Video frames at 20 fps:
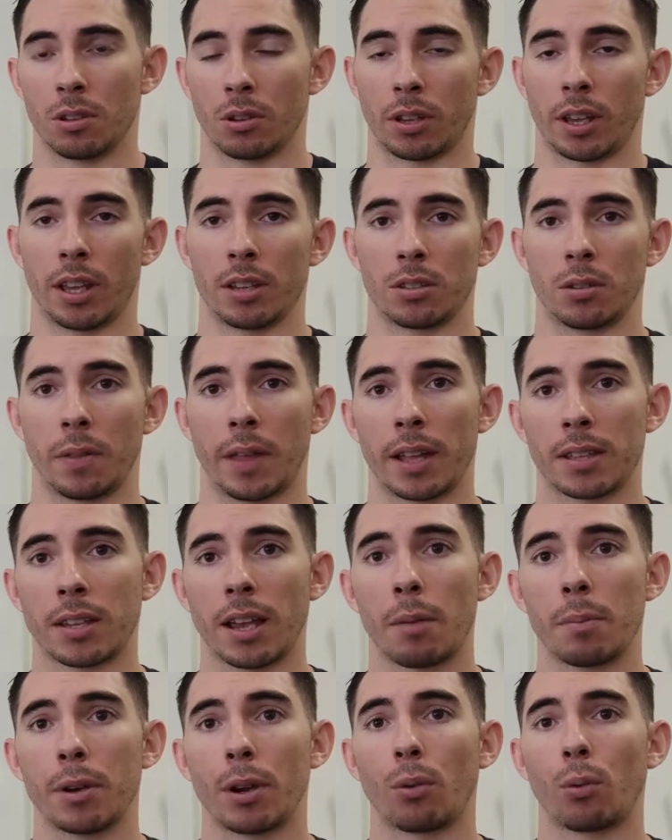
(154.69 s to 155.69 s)
Okay, so that's
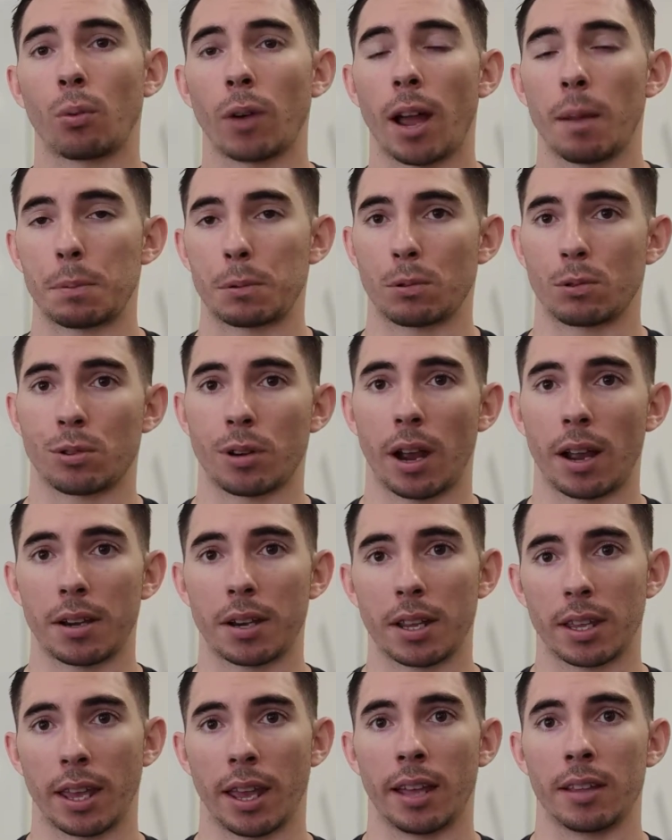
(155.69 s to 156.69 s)
how many reps we're trying
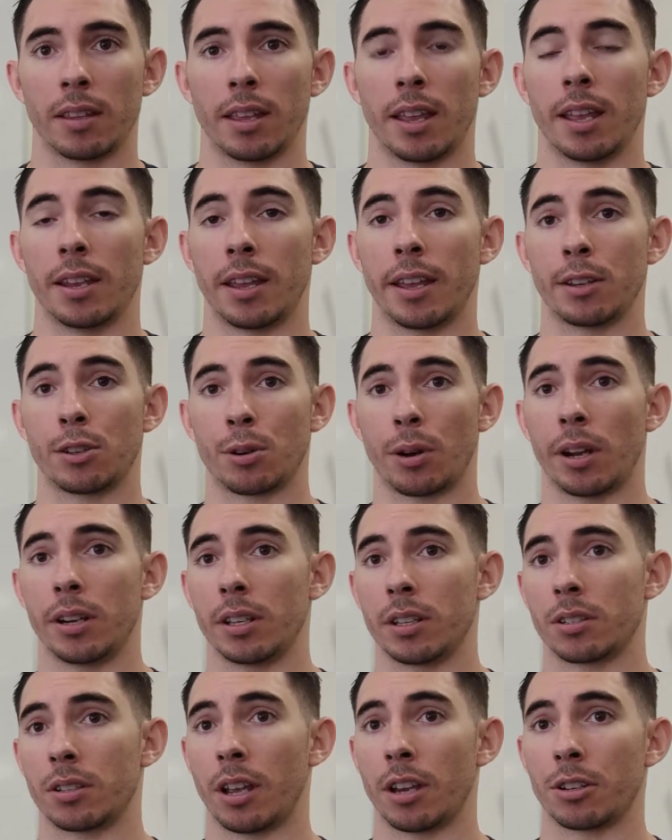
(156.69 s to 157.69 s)
to get in a
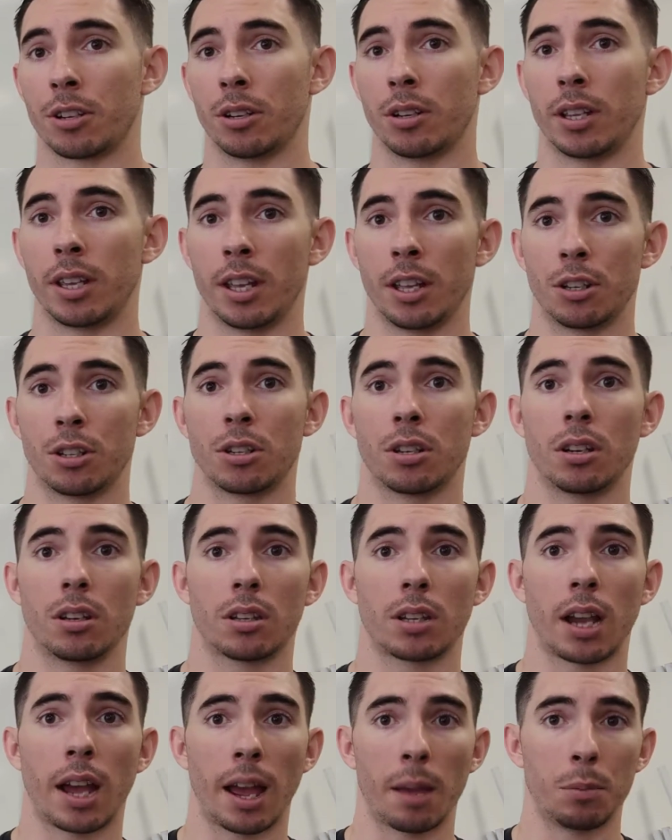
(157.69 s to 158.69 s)
training session each
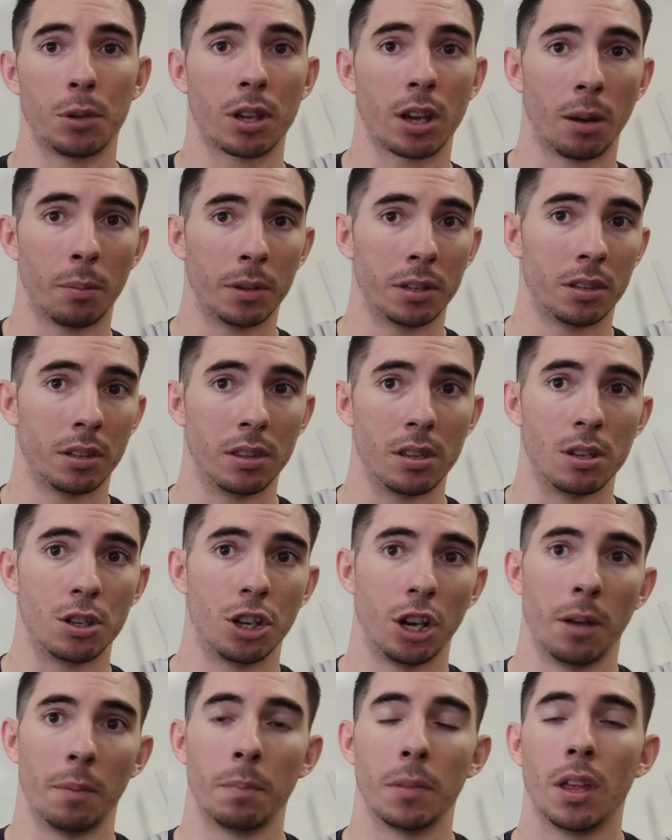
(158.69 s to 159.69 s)
time you come into the
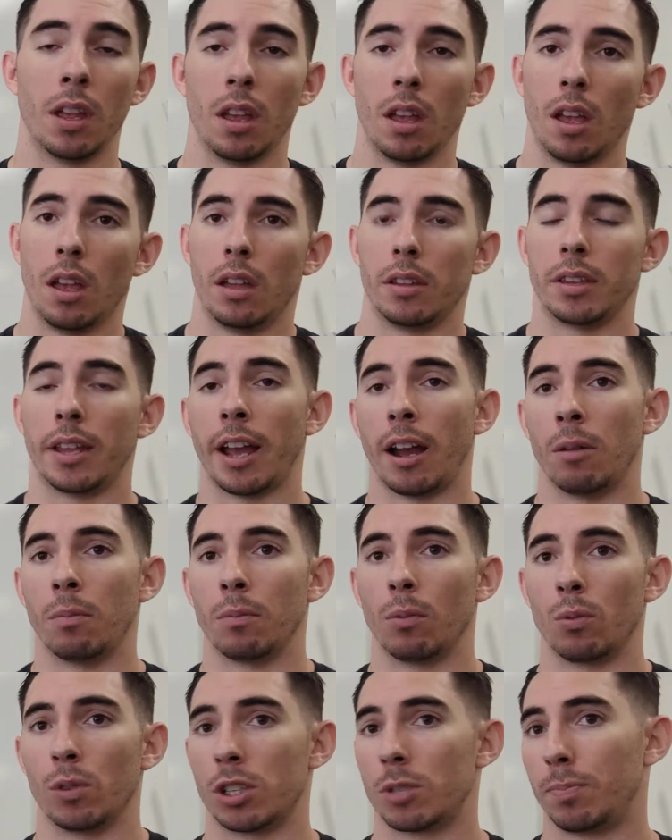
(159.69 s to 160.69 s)
gym. Now,
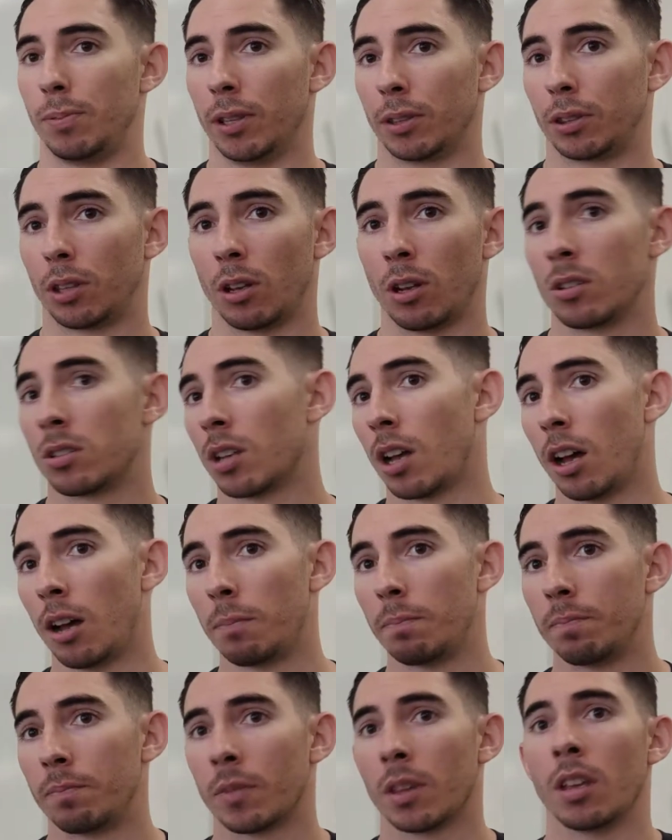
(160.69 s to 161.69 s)
we split those
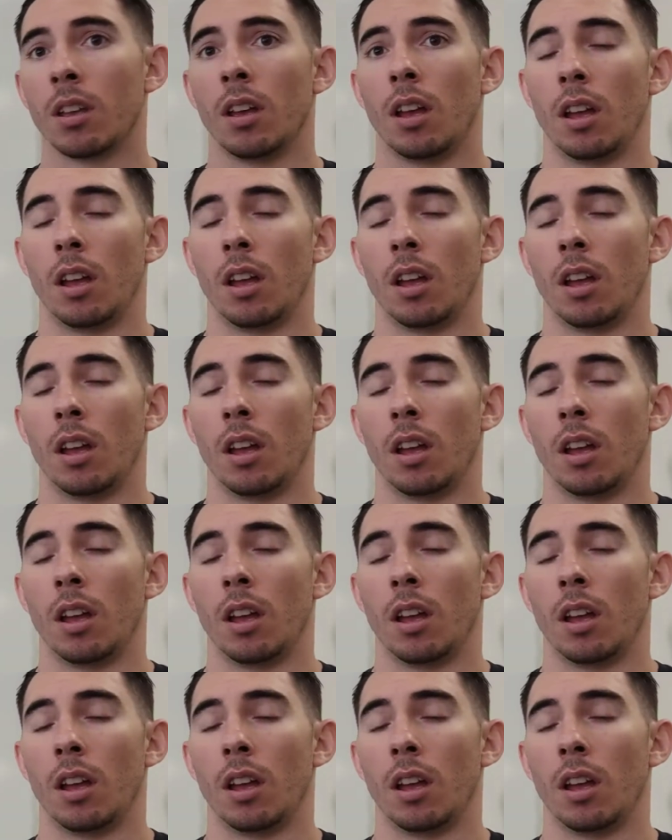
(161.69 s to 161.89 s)
up